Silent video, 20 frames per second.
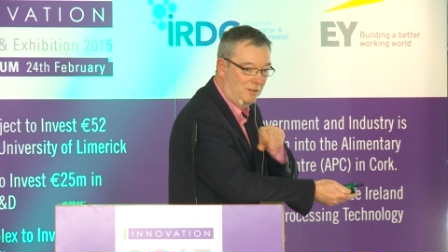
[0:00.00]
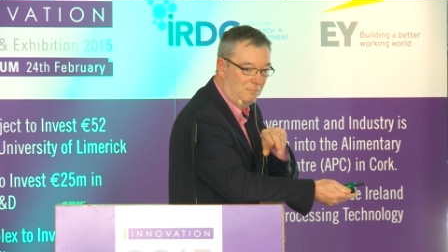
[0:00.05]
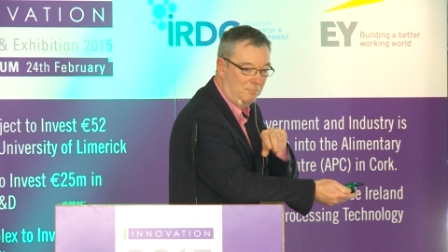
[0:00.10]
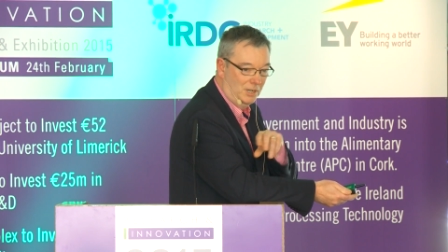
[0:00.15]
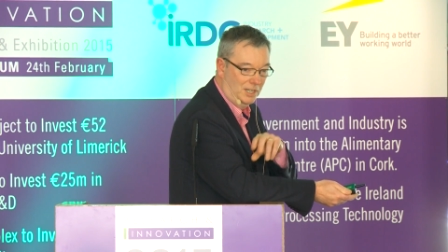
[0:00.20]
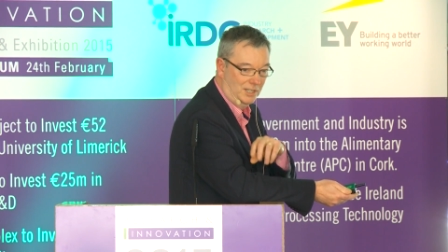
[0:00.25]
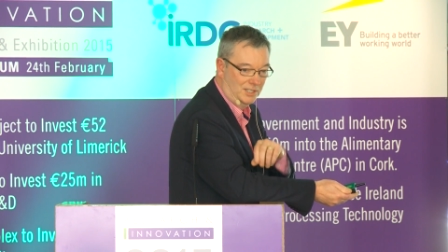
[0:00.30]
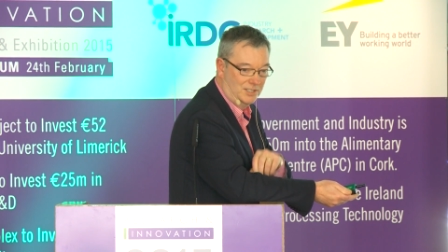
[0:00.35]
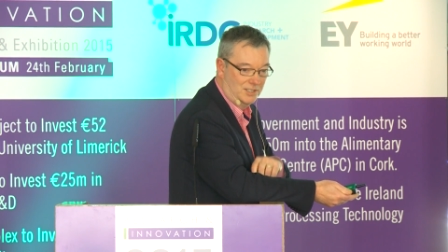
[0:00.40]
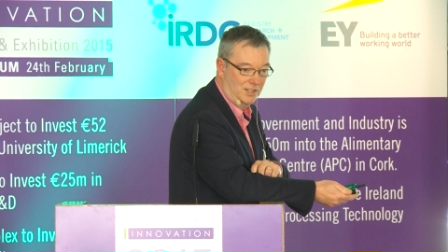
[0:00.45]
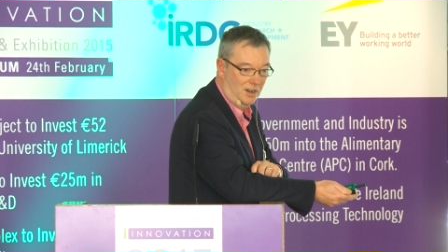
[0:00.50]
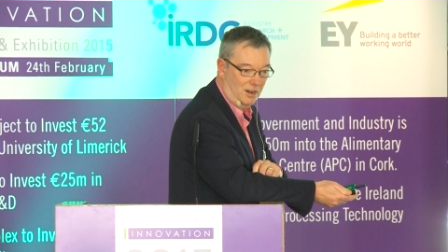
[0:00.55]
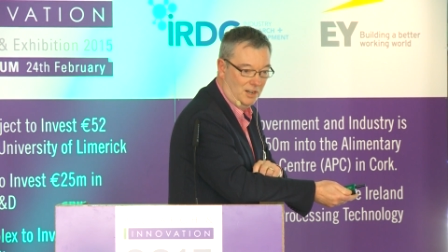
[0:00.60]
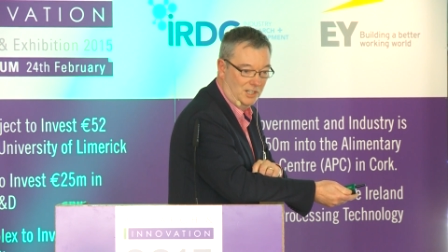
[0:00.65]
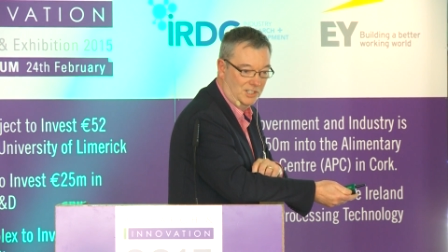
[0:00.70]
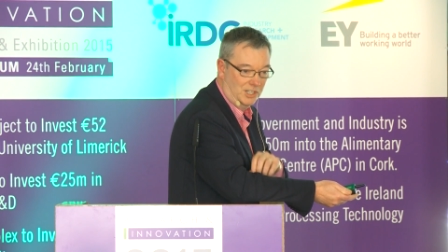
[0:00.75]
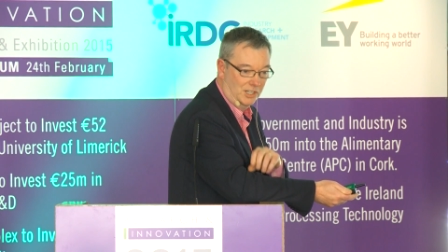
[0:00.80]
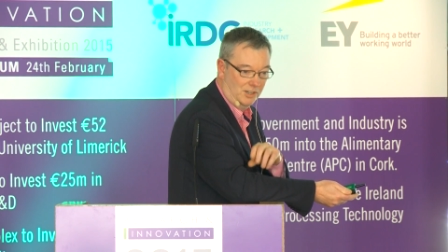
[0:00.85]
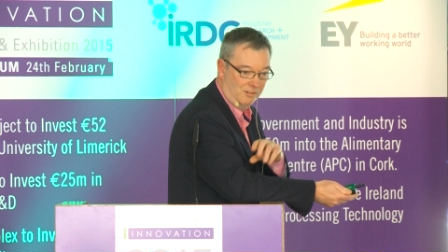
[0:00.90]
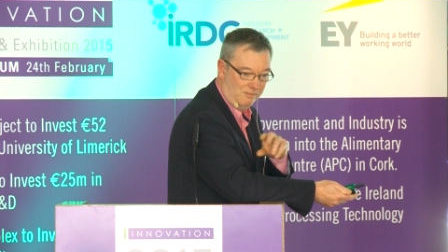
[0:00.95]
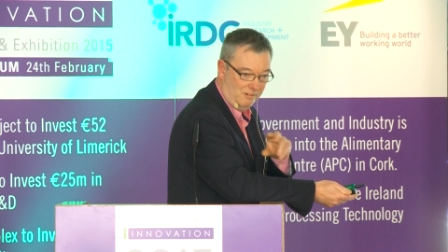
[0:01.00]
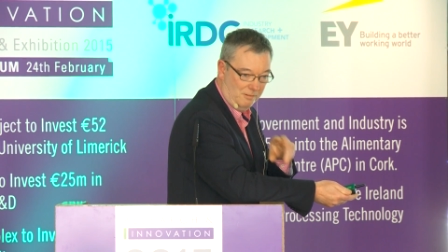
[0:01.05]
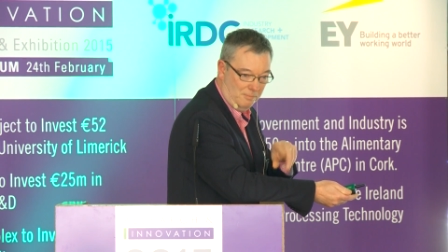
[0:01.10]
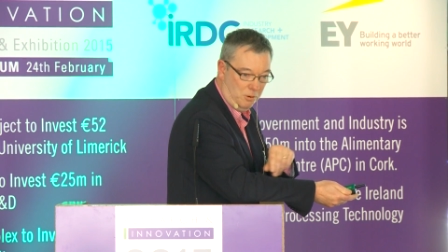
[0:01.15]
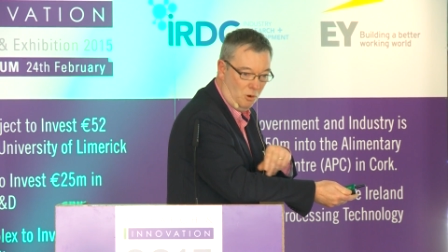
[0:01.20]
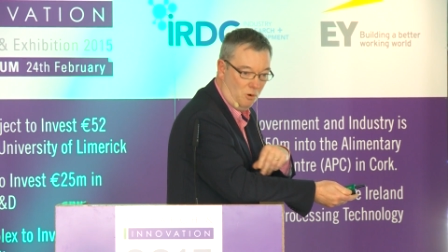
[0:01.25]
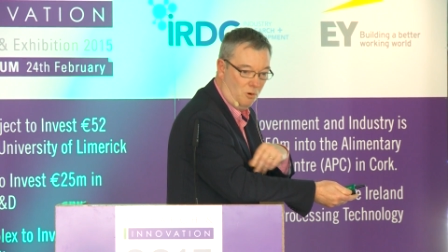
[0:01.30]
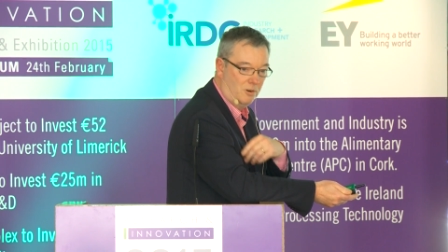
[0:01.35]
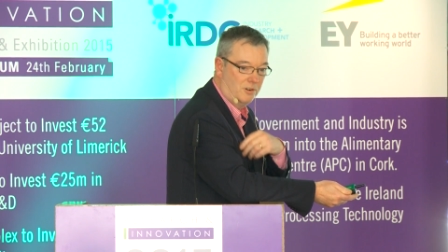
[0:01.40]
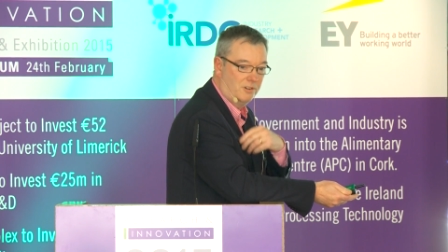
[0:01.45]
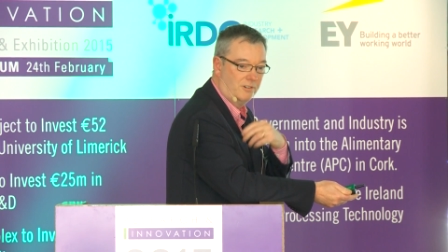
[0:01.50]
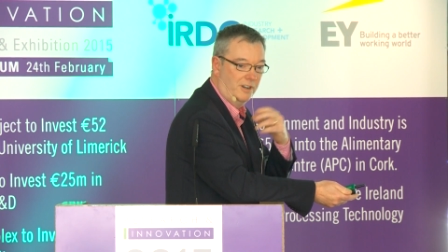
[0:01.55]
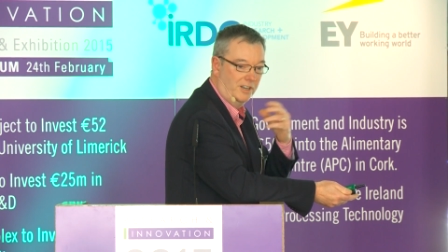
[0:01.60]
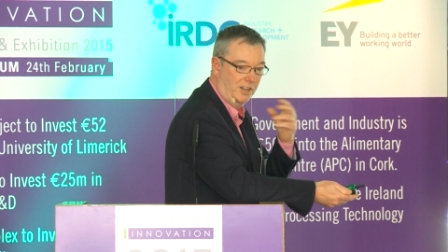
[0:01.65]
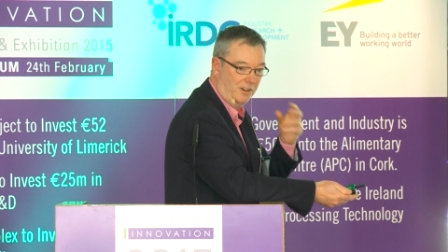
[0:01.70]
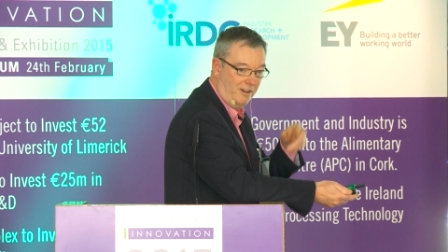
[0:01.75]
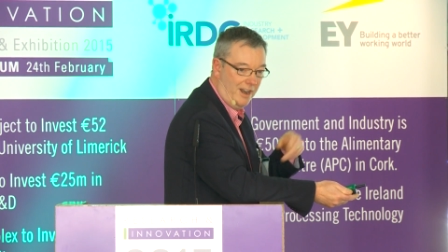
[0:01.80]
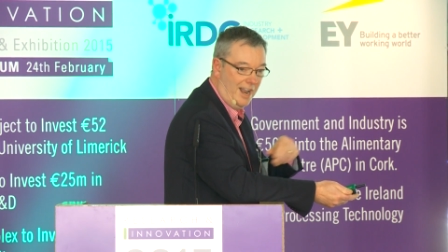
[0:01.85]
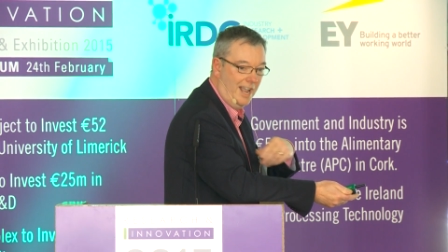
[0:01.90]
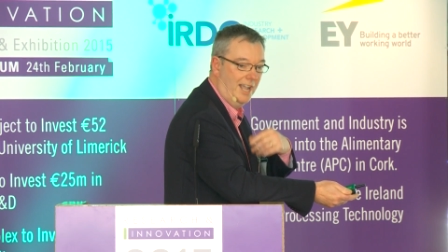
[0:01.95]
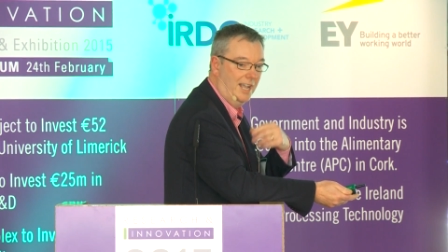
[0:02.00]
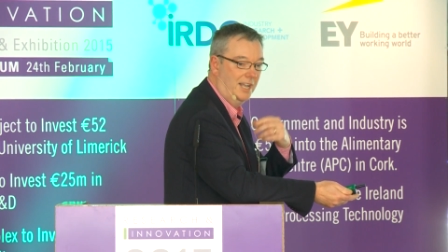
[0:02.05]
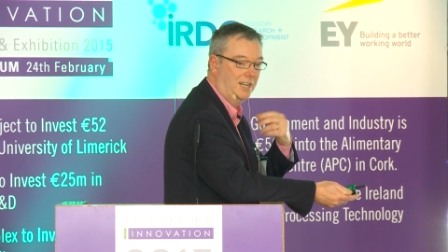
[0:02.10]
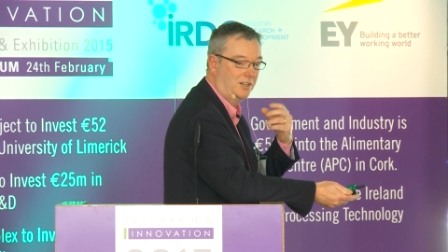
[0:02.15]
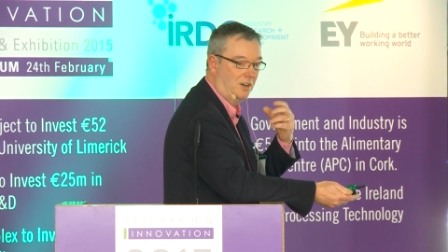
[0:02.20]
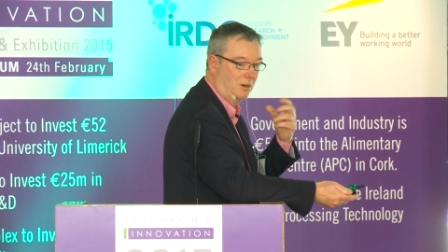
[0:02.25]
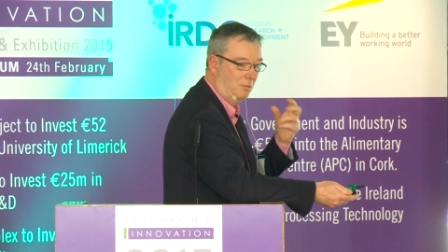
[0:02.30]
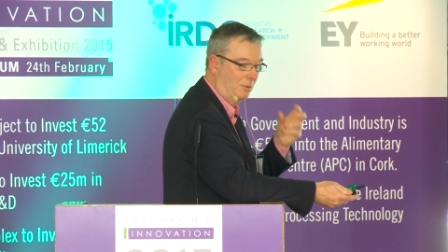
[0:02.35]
but it's knowledge in a report or in your head or